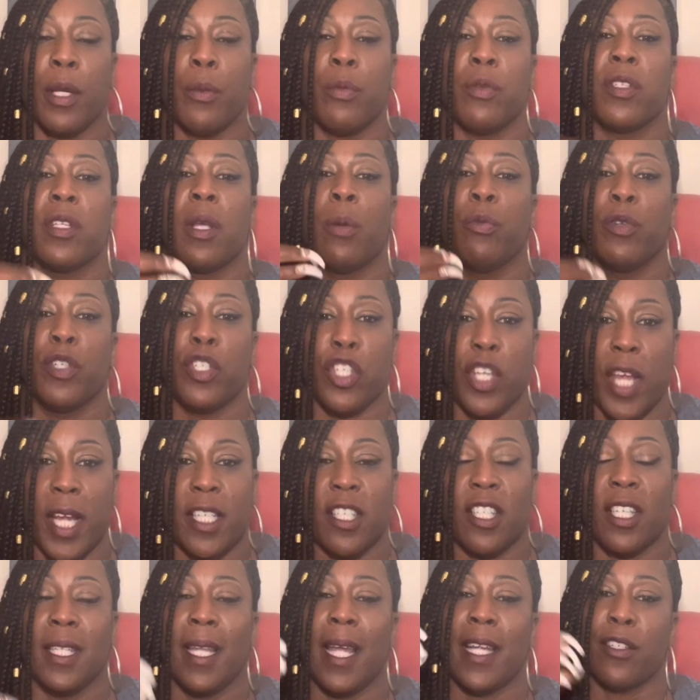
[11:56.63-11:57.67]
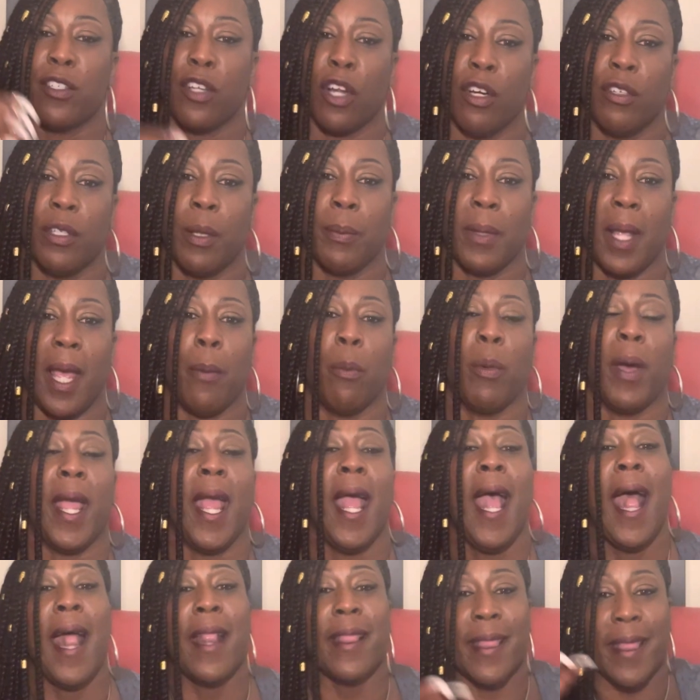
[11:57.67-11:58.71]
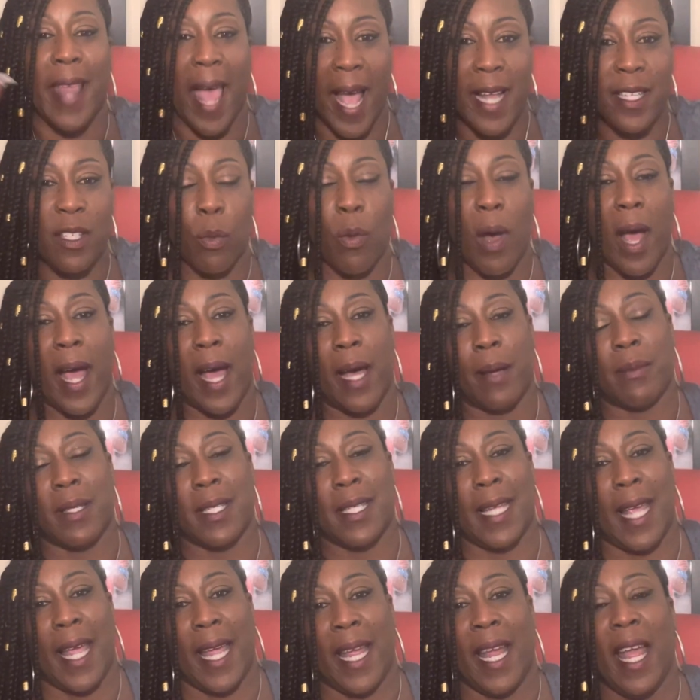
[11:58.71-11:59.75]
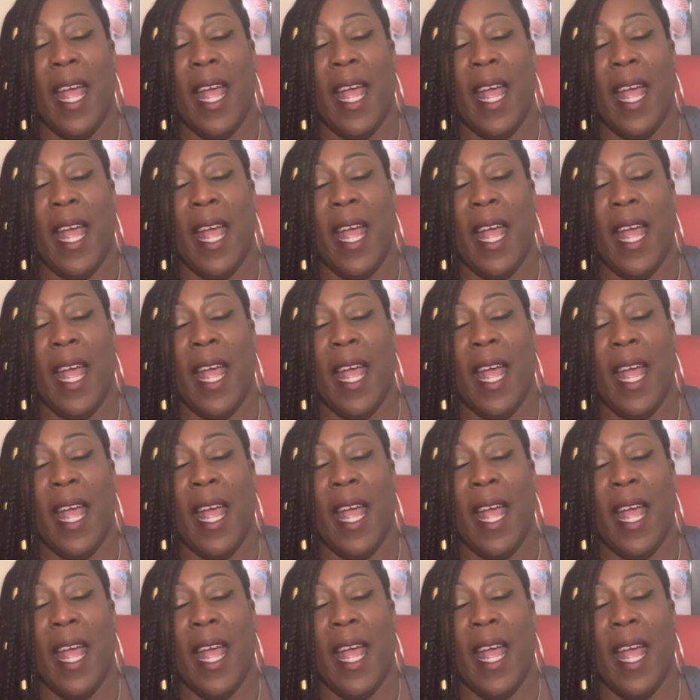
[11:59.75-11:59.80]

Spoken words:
there was some rejection that turned them that way. That's why I'm saying